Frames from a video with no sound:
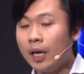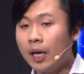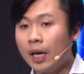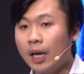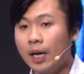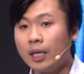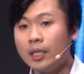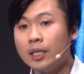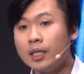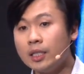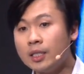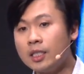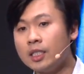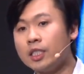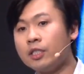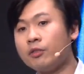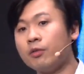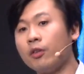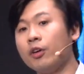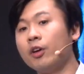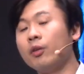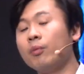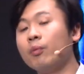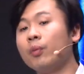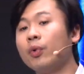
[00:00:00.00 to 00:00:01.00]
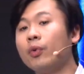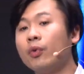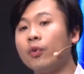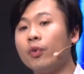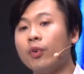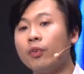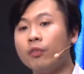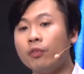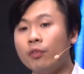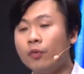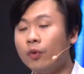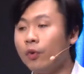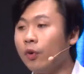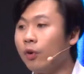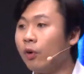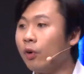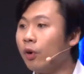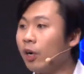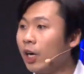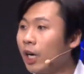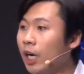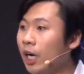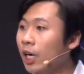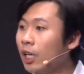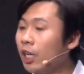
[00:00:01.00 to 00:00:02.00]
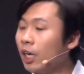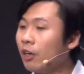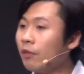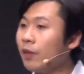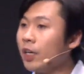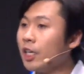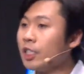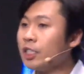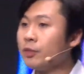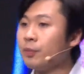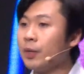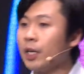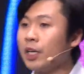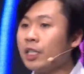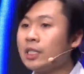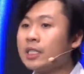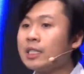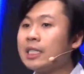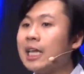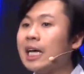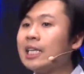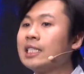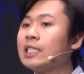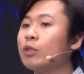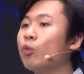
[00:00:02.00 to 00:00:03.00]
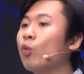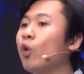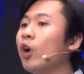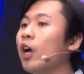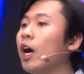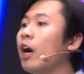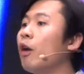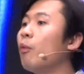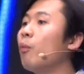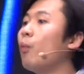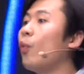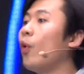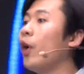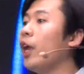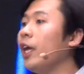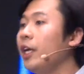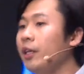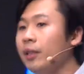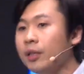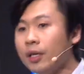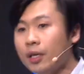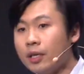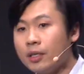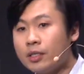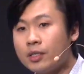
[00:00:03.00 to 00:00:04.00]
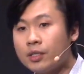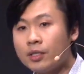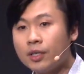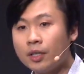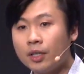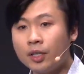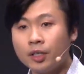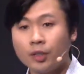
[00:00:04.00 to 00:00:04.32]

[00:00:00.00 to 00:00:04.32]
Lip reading: And this is very important for a lot of us because that's what our brain does.